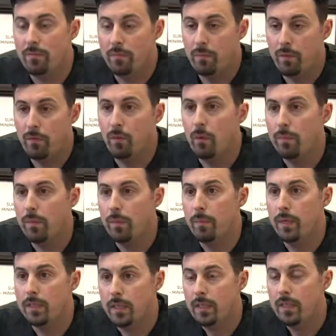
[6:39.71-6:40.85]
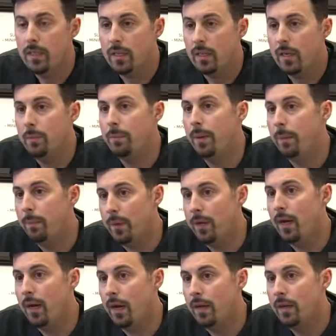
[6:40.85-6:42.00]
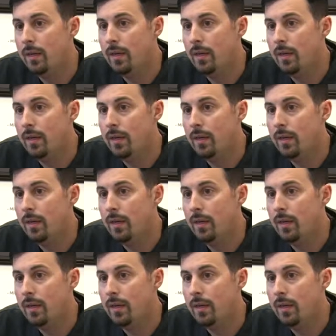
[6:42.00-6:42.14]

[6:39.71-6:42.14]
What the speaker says: performed my technique on have been benign.